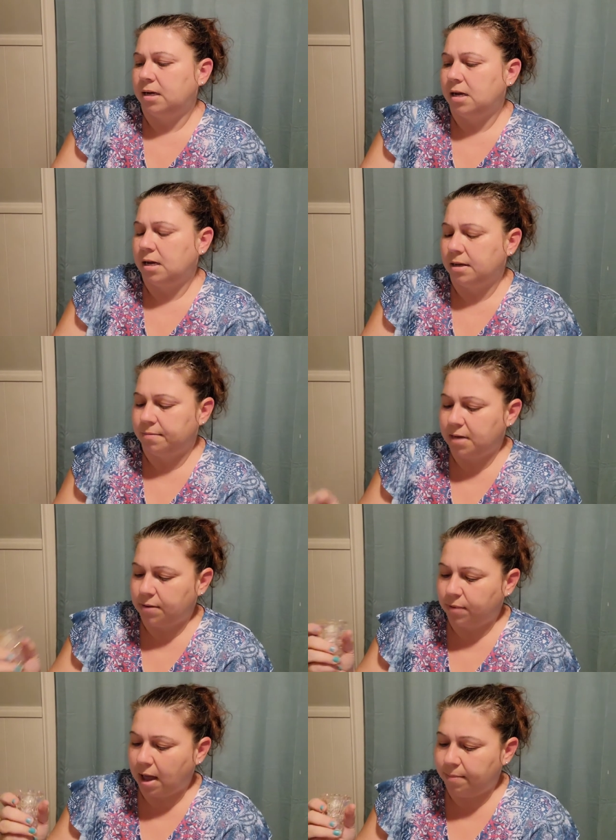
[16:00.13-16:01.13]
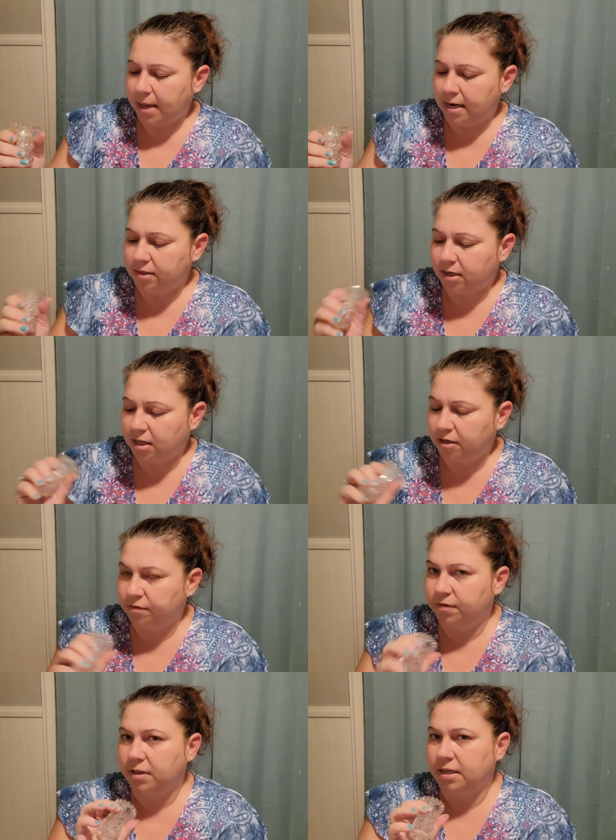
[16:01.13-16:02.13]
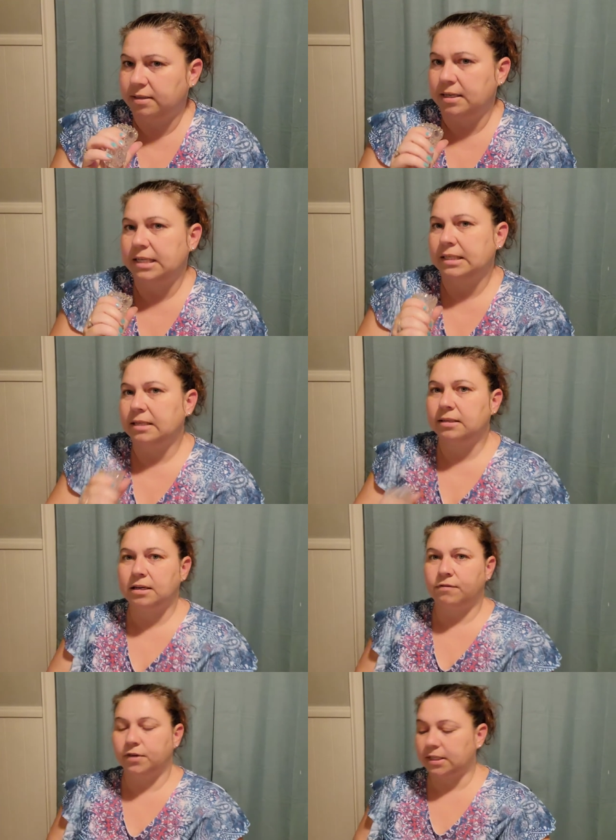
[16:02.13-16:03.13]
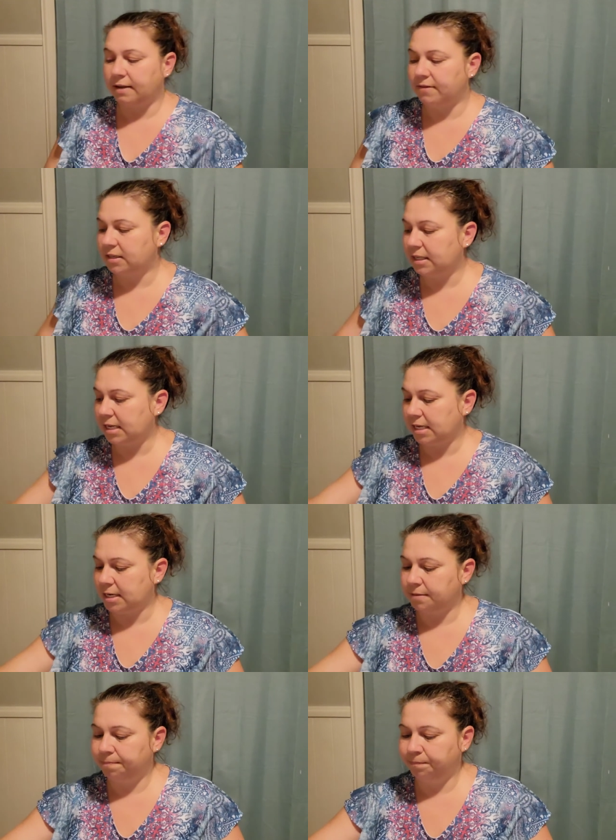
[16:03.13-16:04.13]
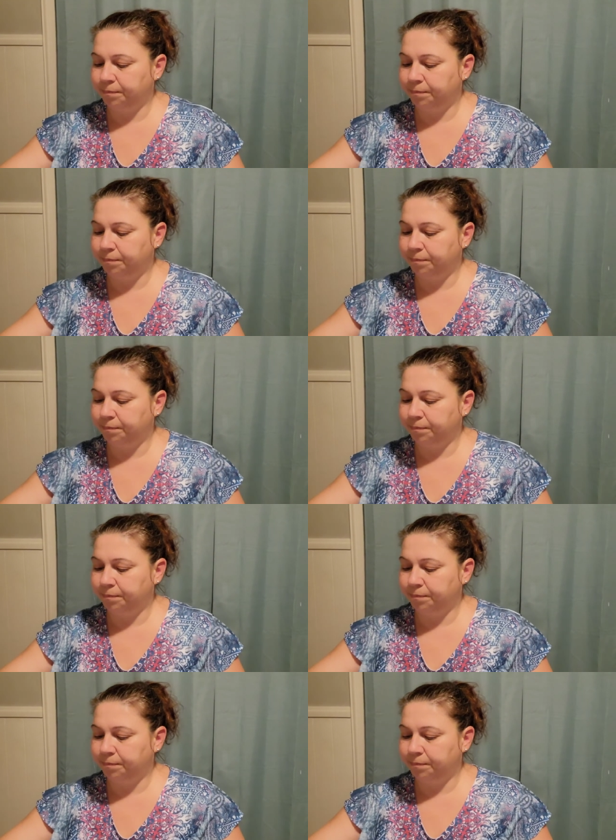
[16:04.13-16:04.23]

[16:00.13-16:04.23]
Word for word: um, I paid a dollar for this and it's listed for 17.